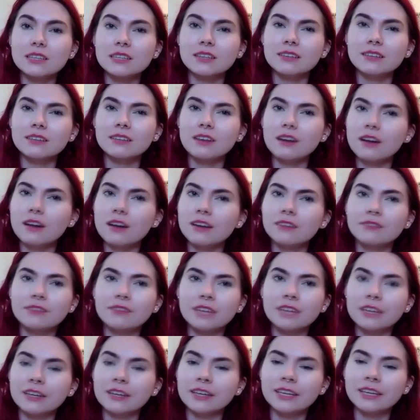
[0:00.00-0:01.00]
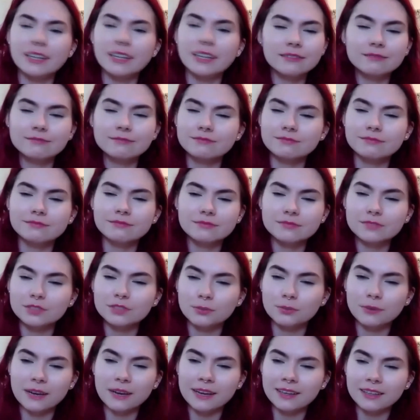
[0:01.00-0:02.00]
not a very
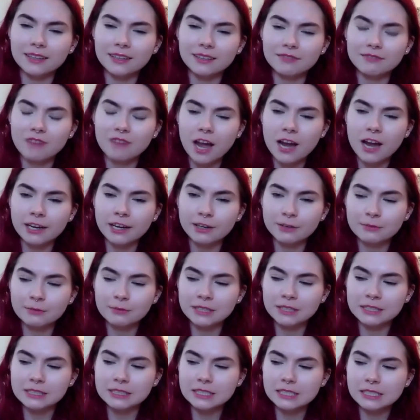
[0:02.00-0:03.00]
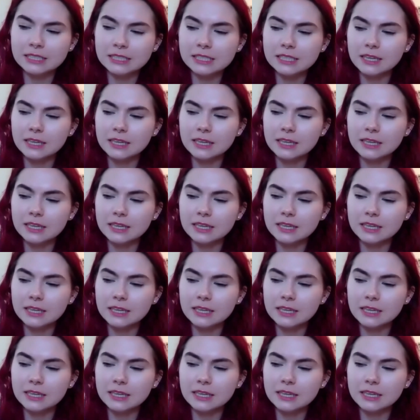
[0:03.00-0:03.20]
great environment.